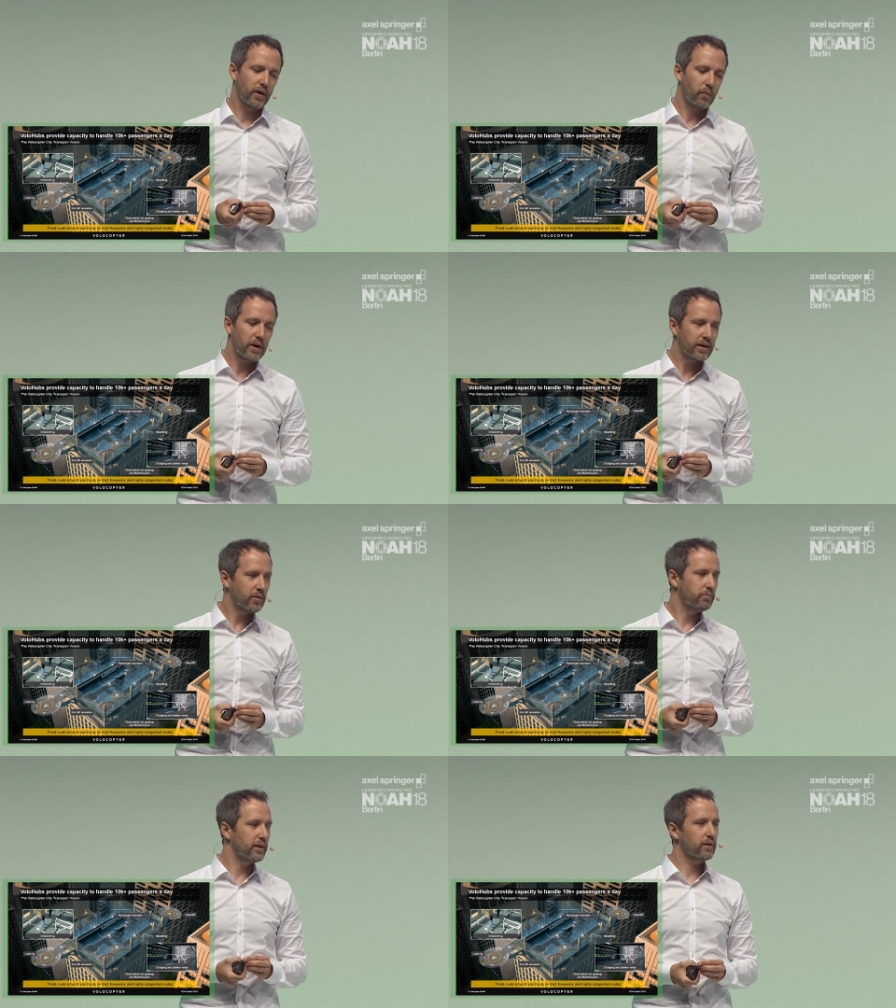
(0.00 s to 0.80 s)
we
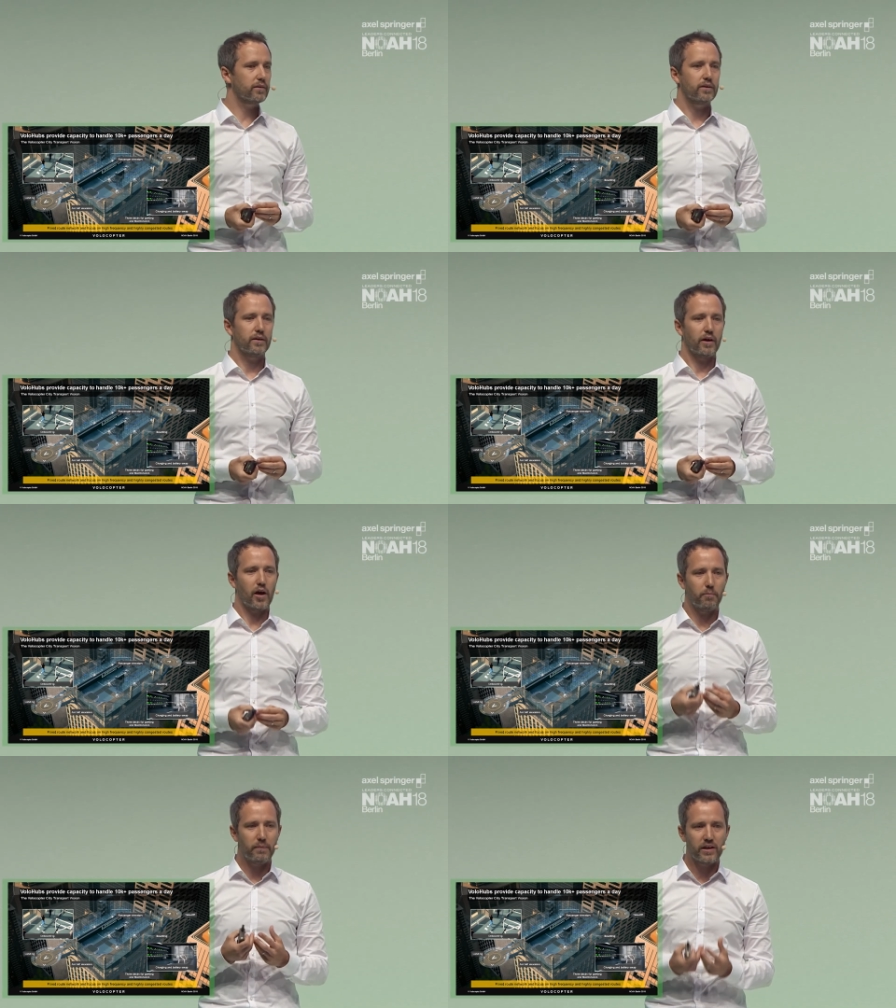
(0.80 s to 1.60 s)
can build
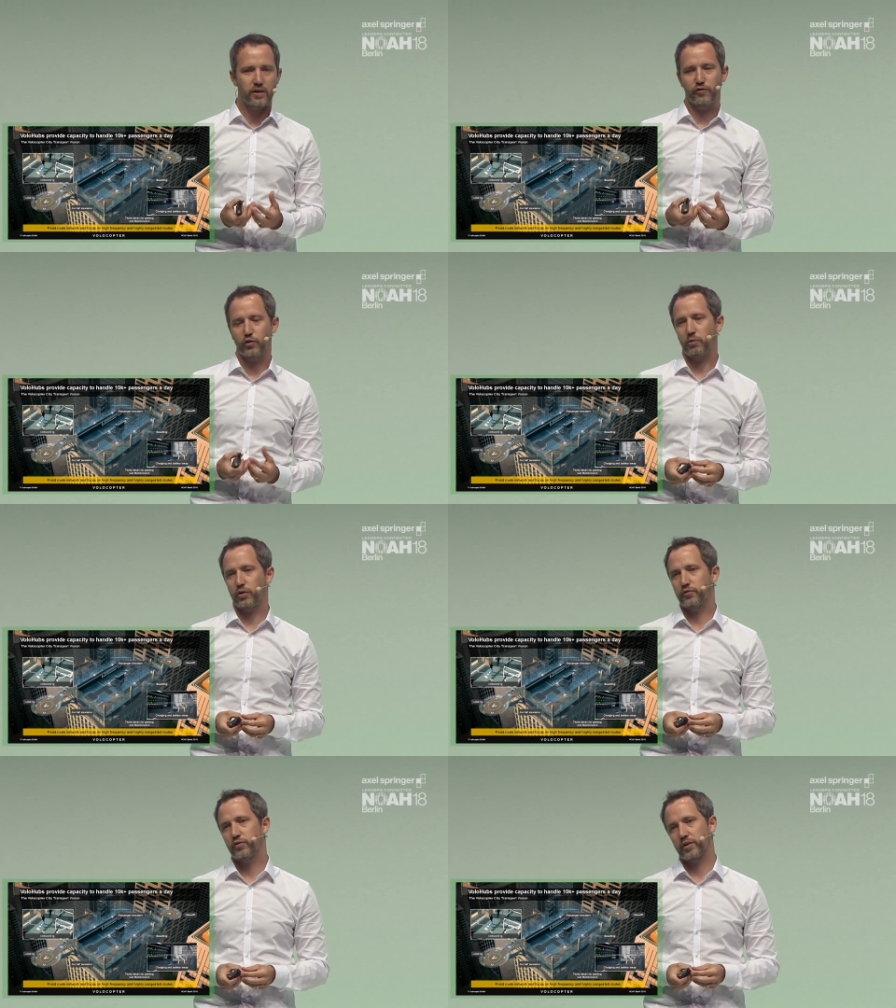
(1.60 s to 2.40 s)
a meaningful
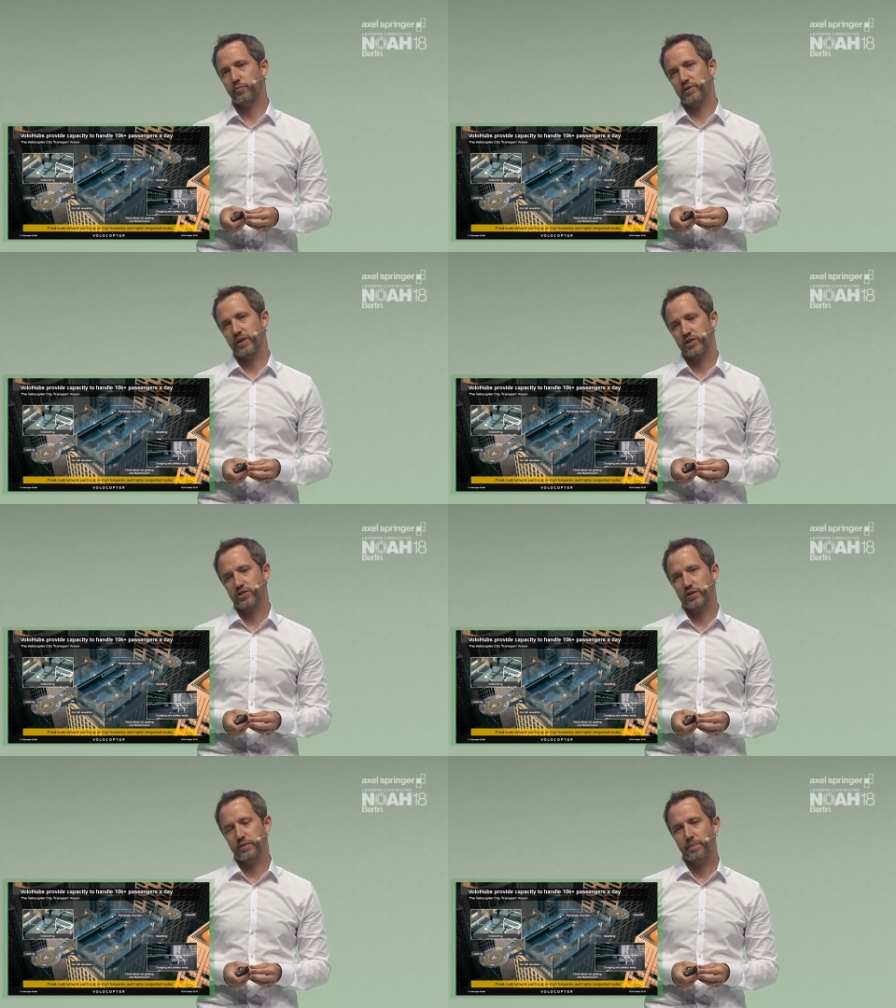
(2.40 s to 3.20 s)
mode of
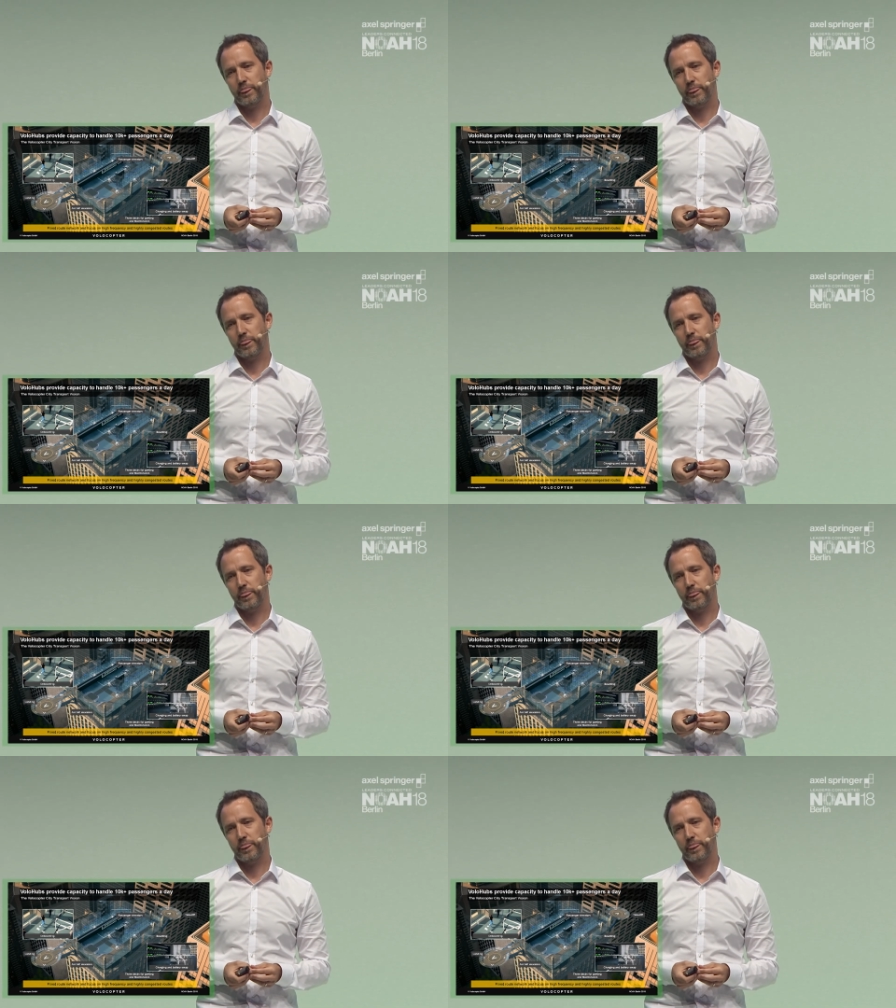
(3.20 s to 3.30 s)
transportation